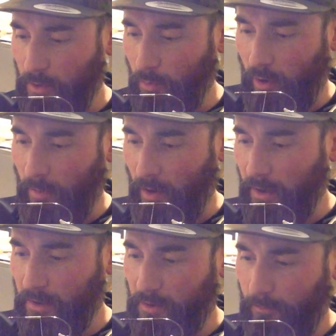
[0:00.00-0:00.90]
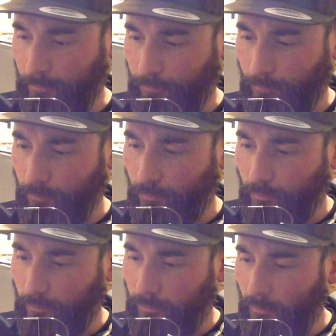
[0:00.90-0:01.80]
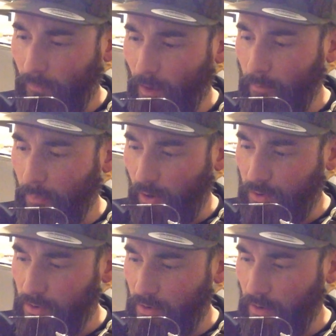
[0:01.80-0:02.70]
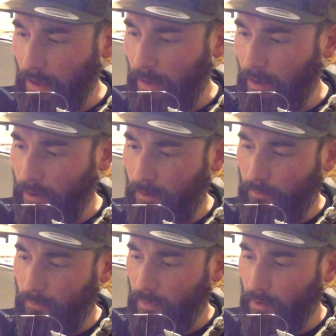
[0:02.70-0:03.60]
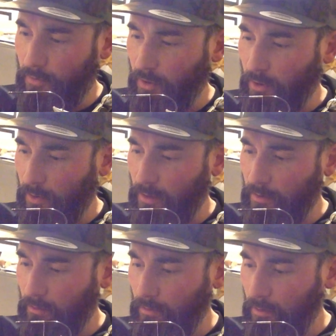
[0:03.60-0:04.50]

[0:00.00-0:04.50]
to worry about this. But if you're doing